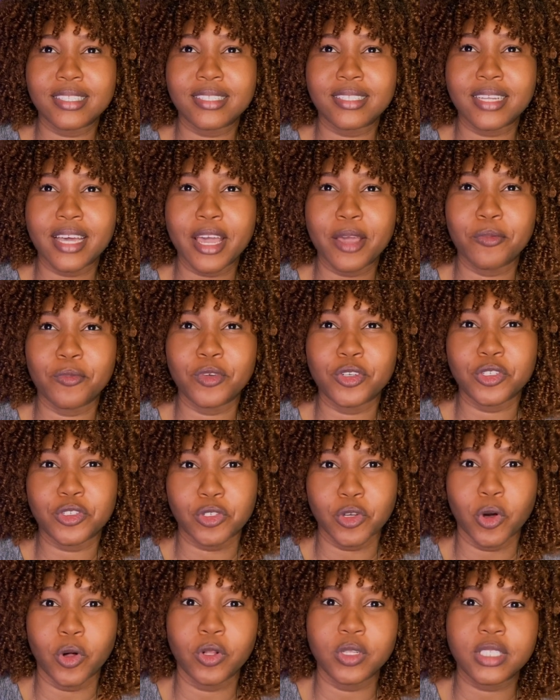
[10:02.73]
same
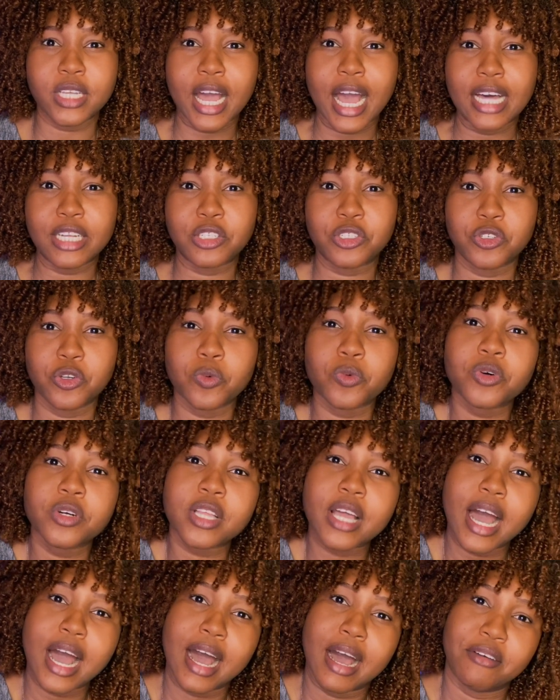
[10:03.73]
result as you
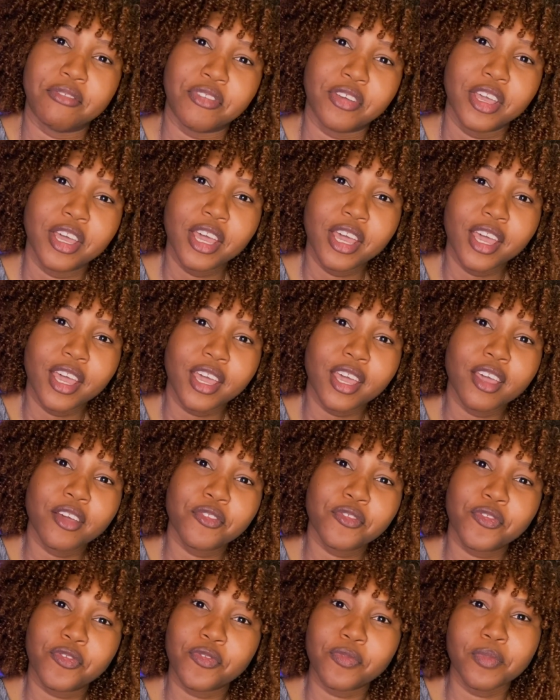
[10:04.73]
would have
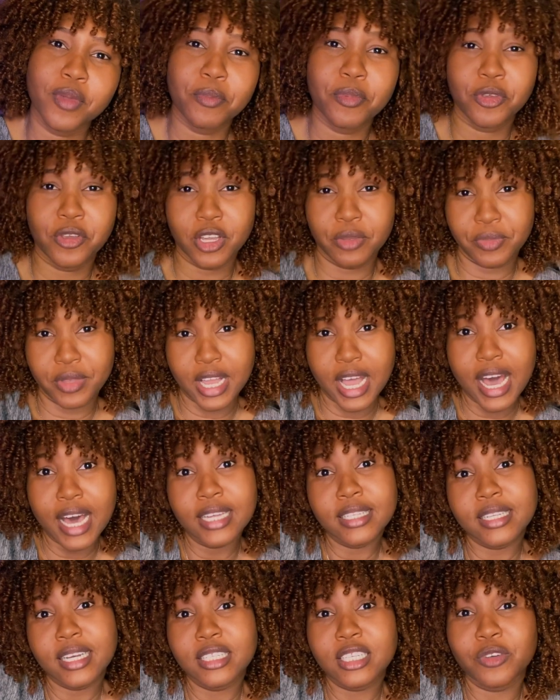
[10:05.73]
if maybe you had been
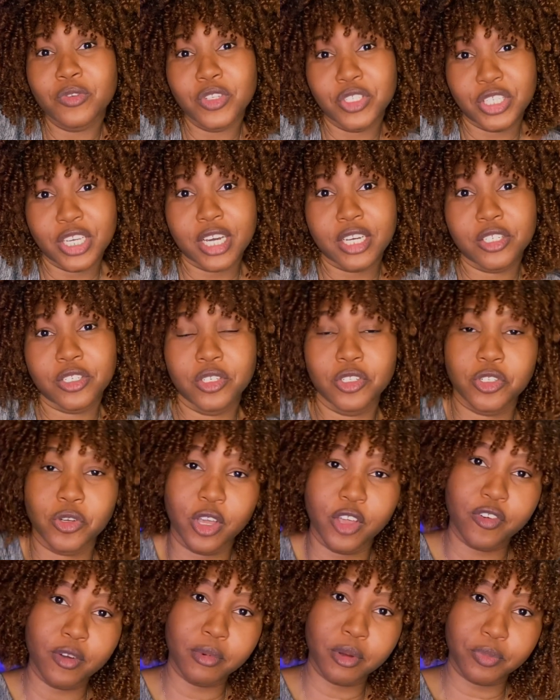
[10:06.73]
handed a rejection. So
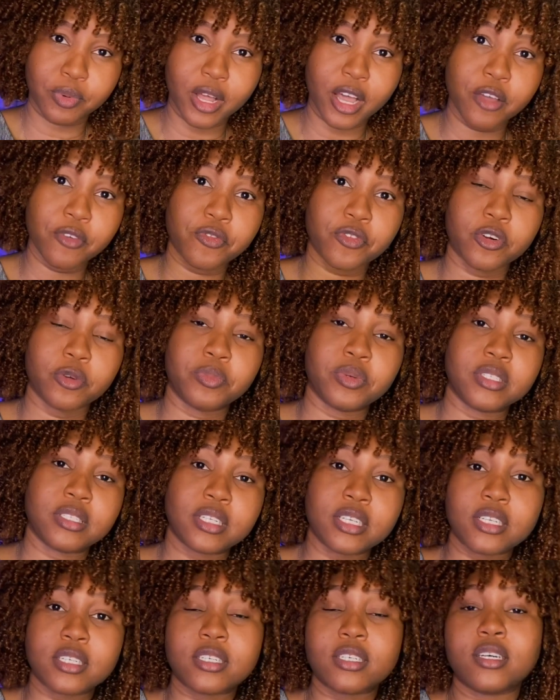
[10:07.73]
if I'm applying for a
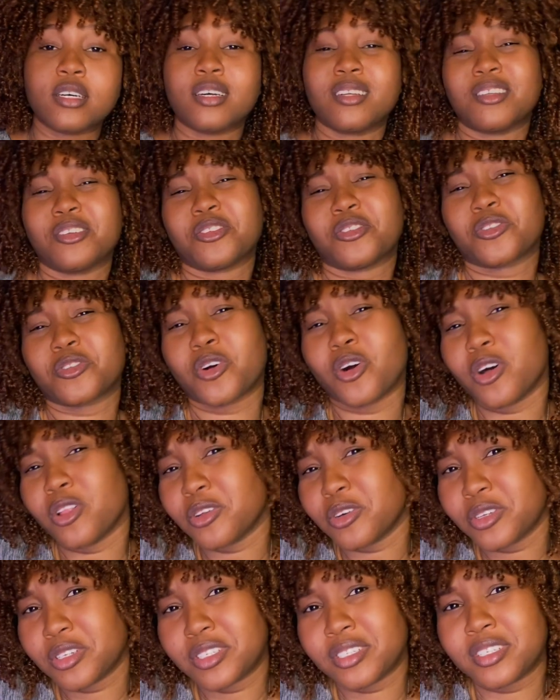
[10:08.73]
position, a
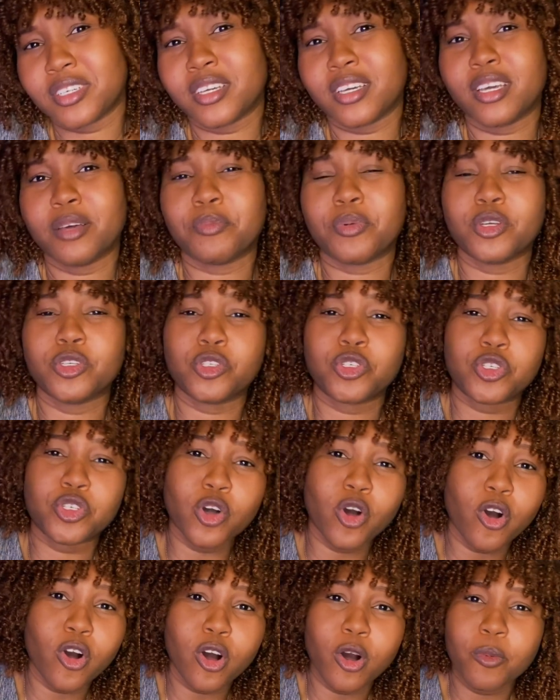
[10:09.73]
scholarship, a
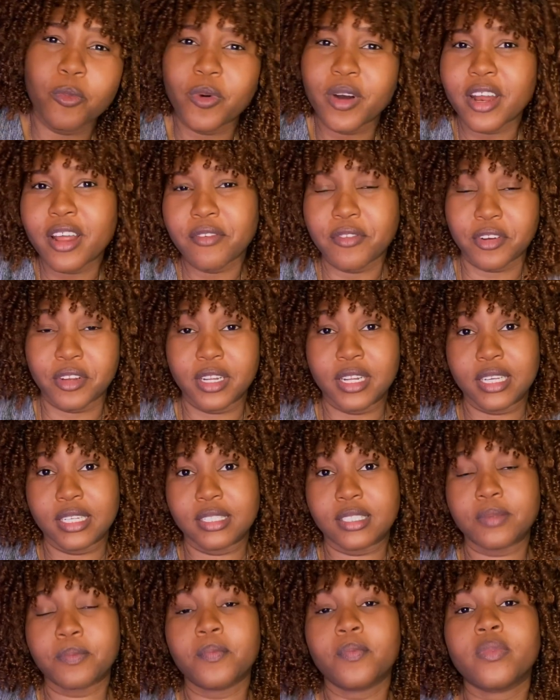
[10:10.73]
job, whatever it
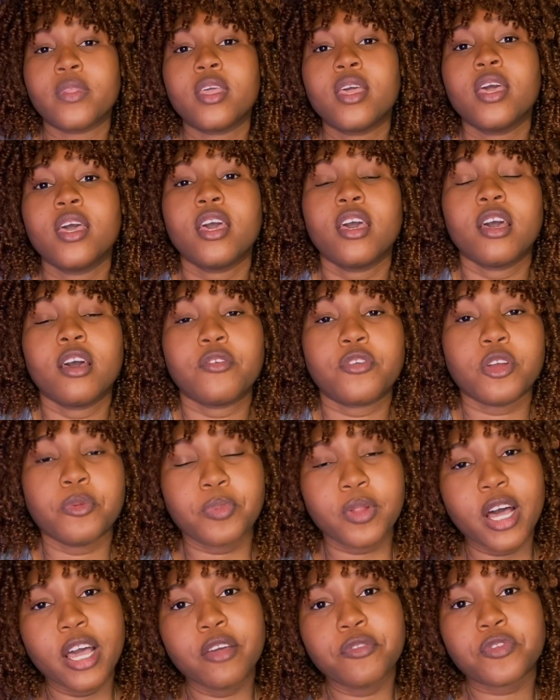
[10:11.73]
is, if you're
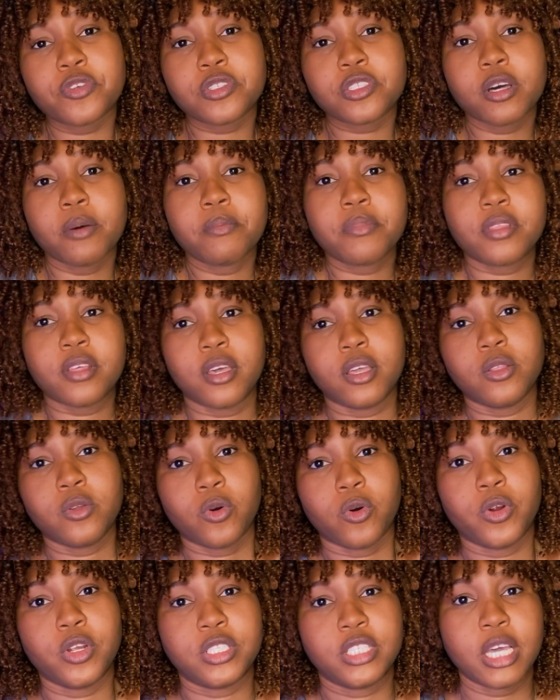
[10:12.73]
applying for something
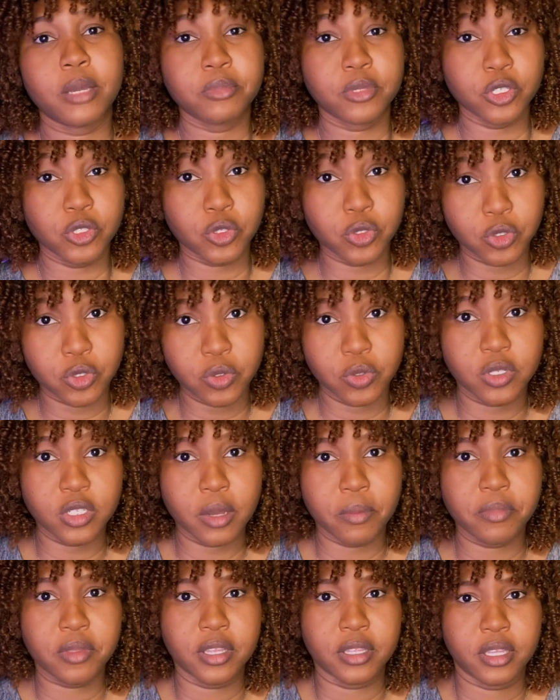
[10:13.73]
or attempting to do
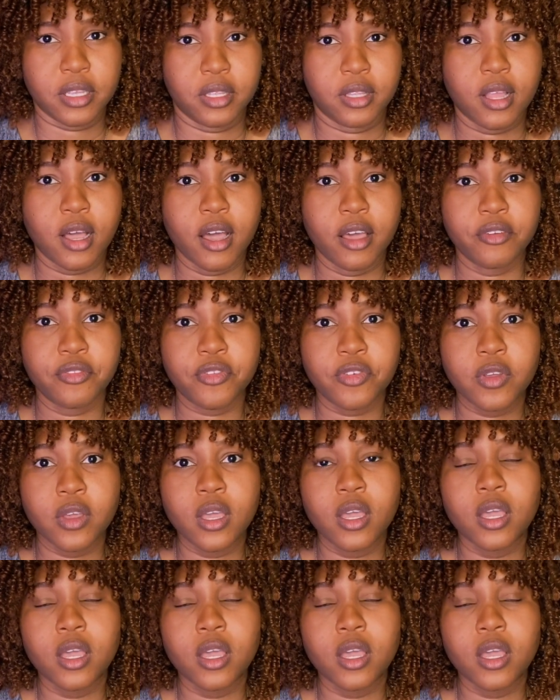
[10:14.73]
something in life,